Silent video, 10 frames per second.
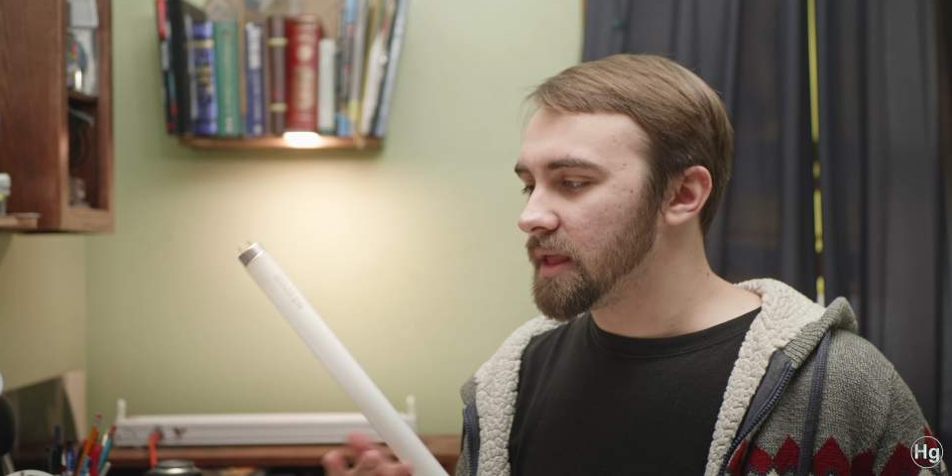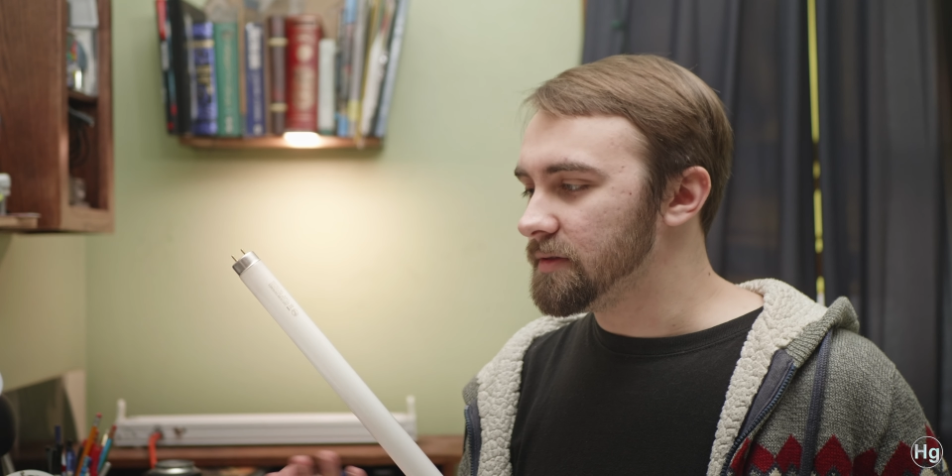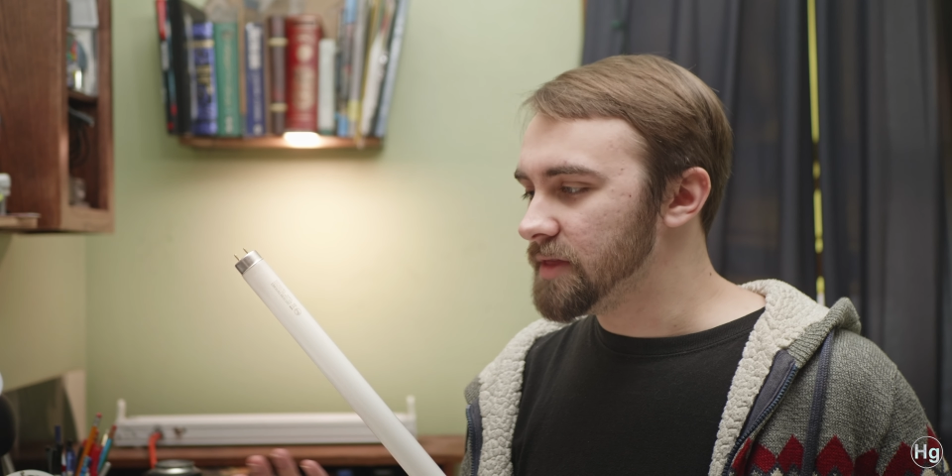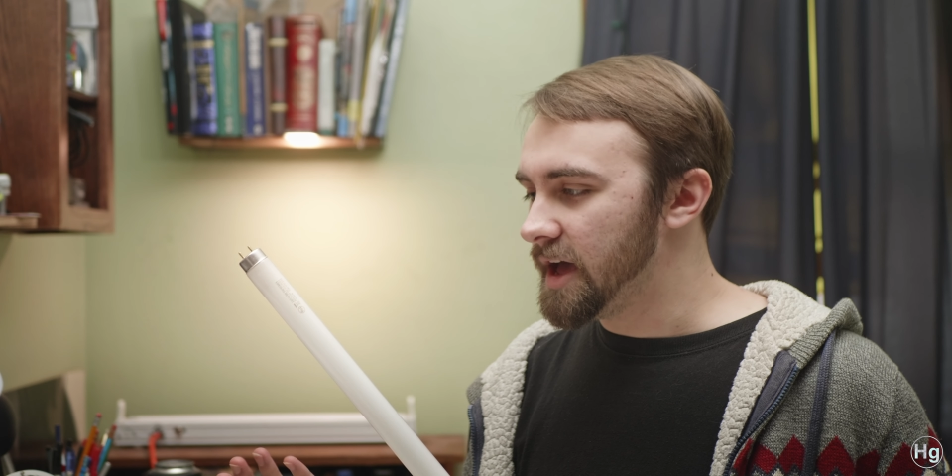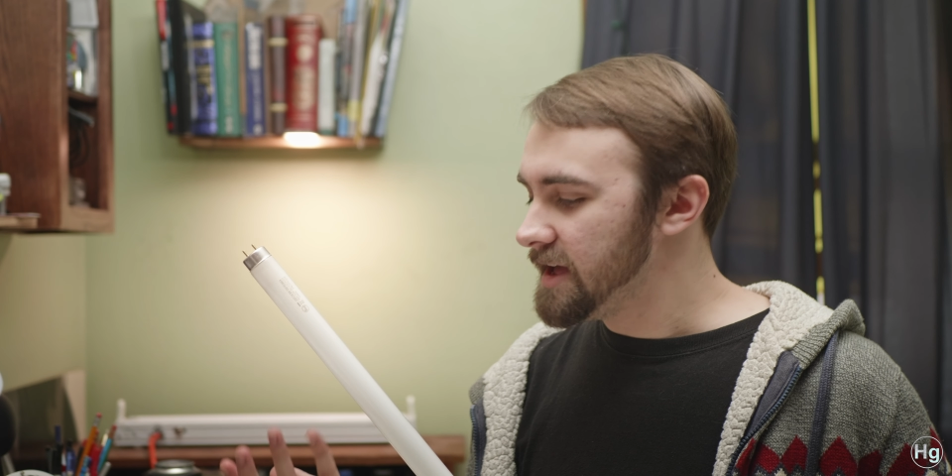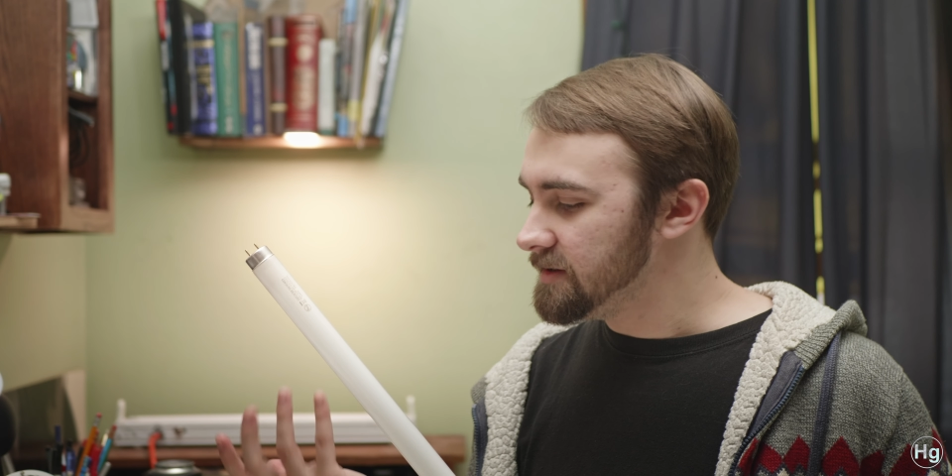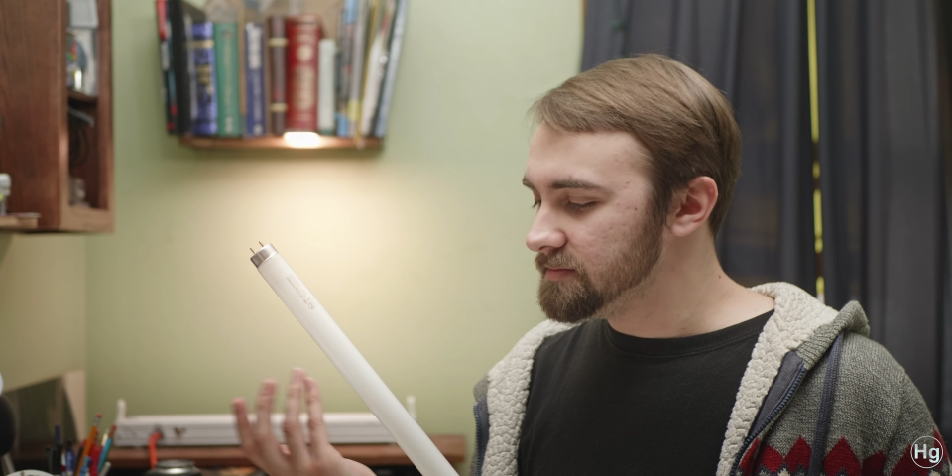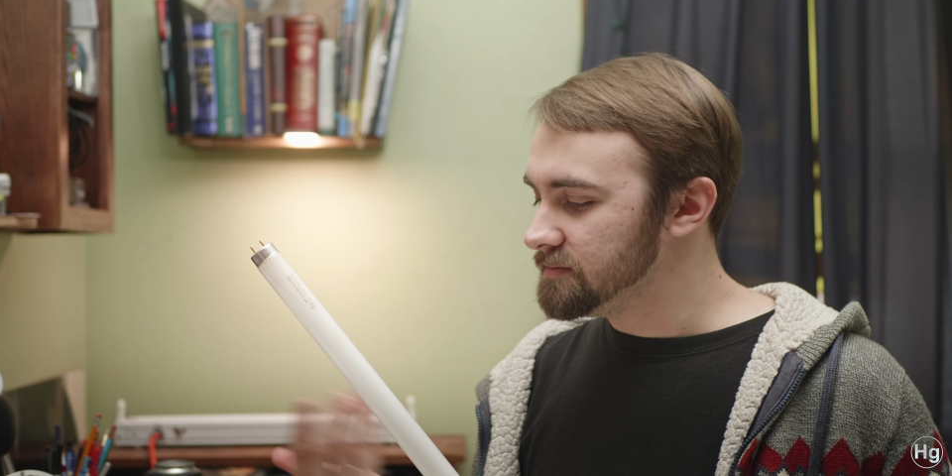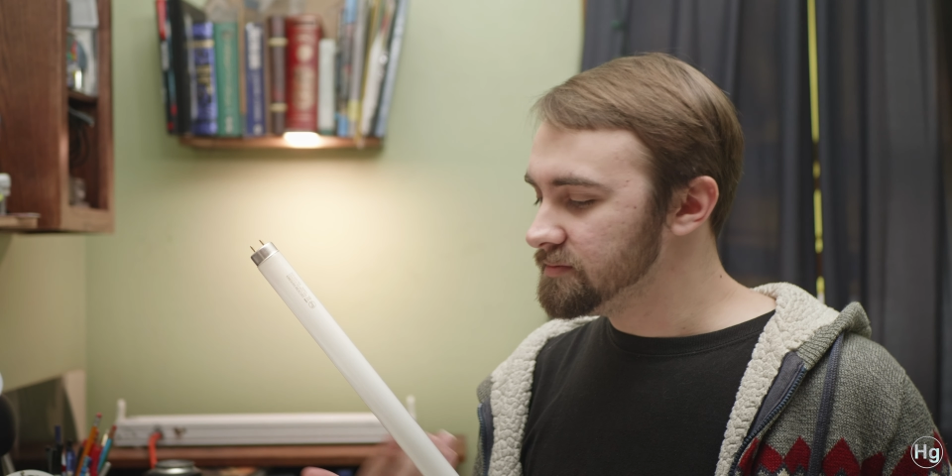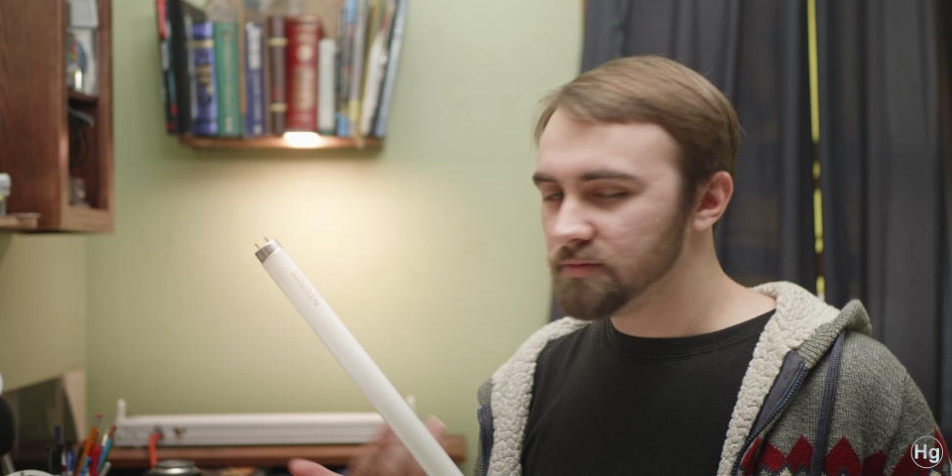that
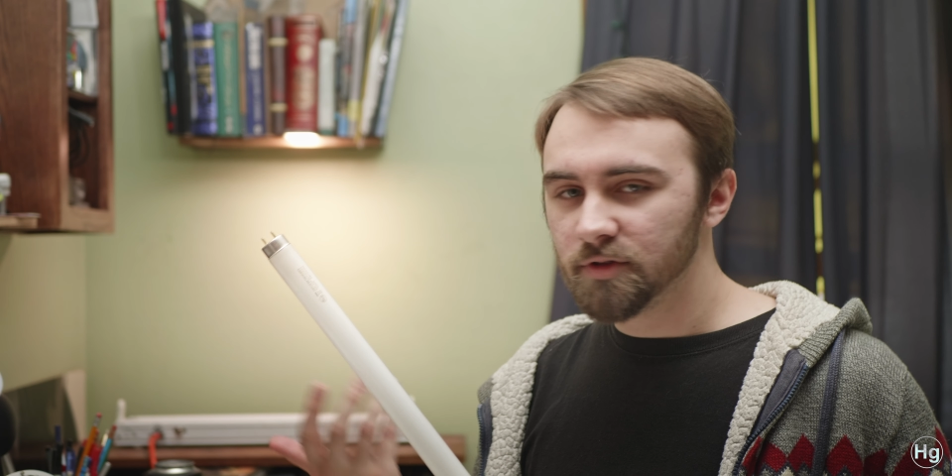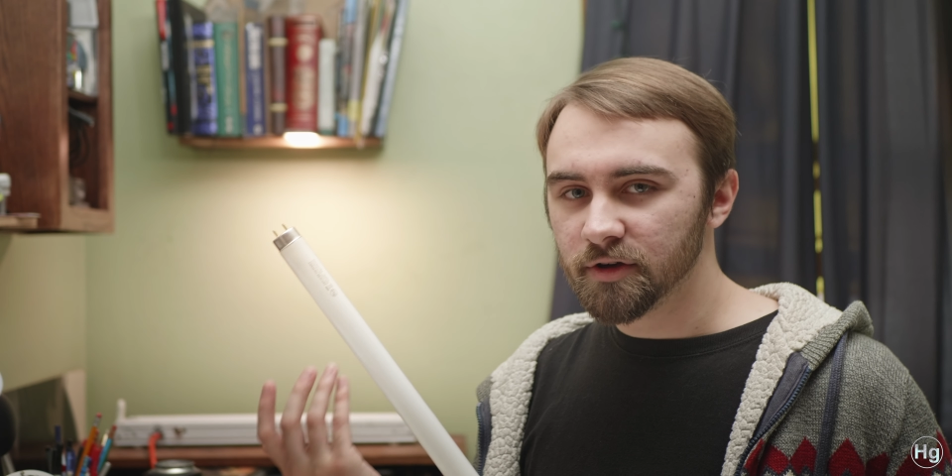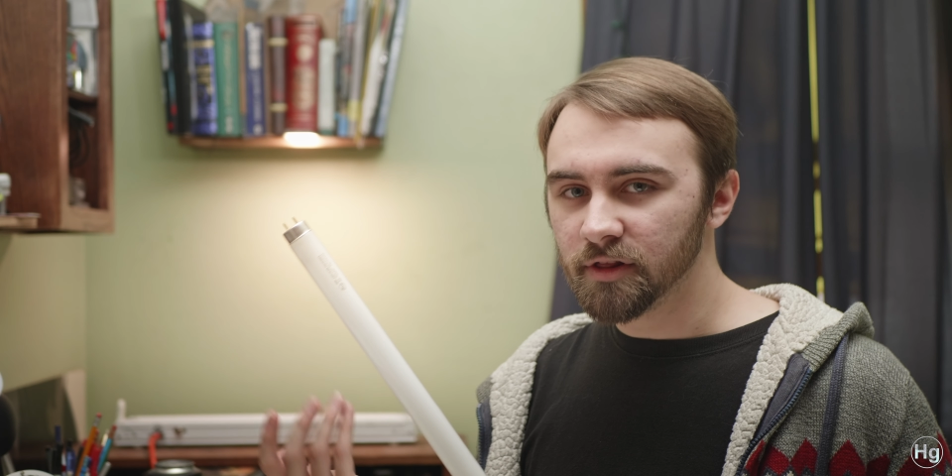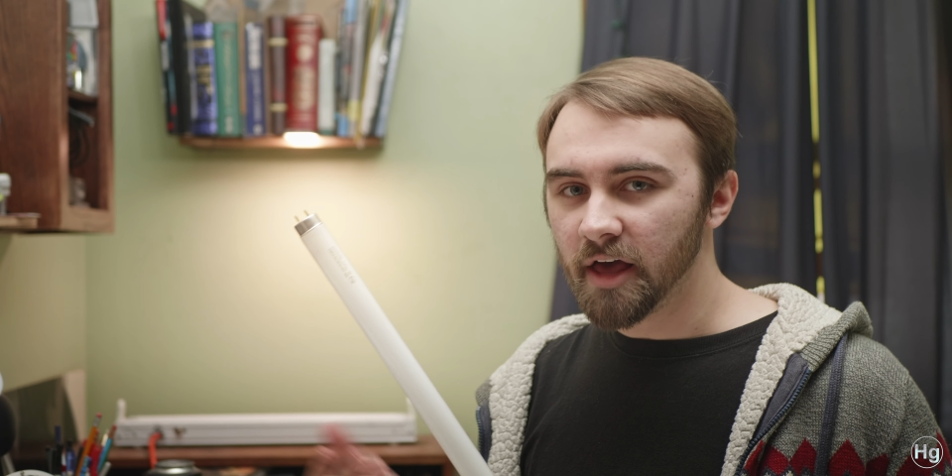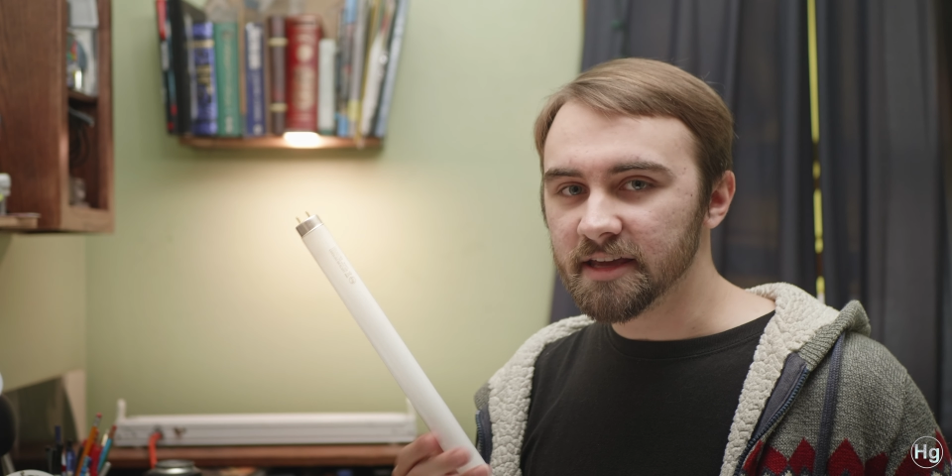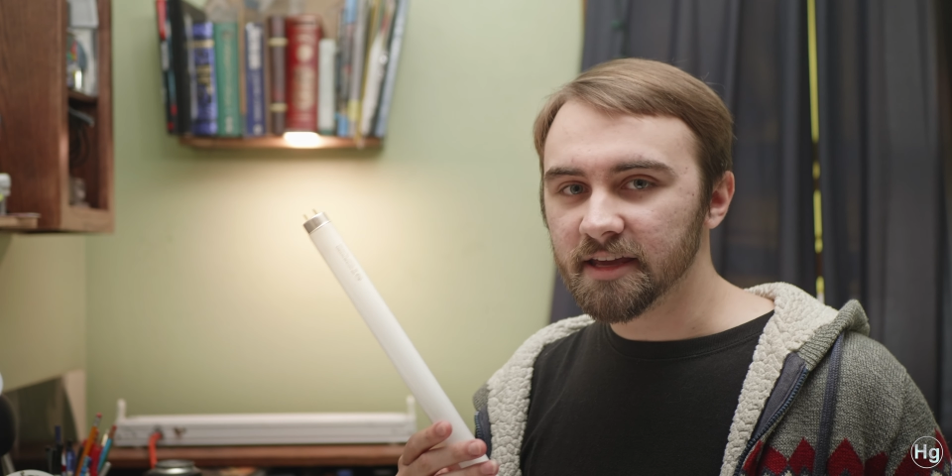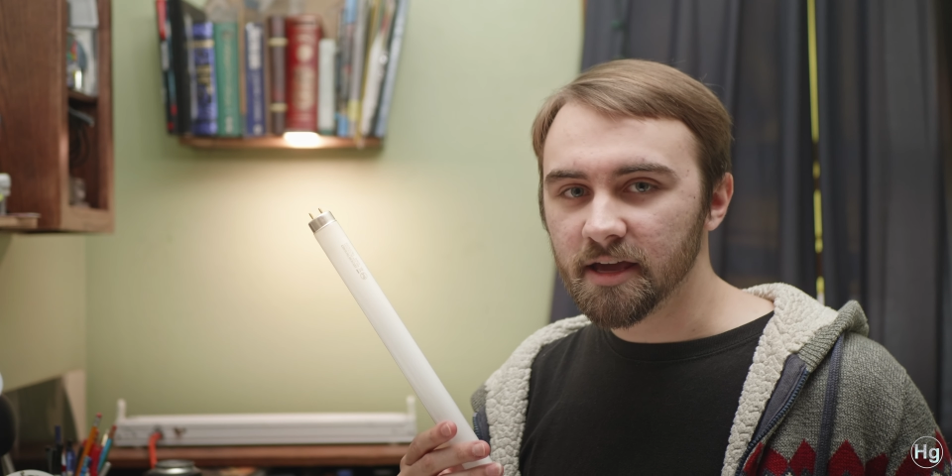the light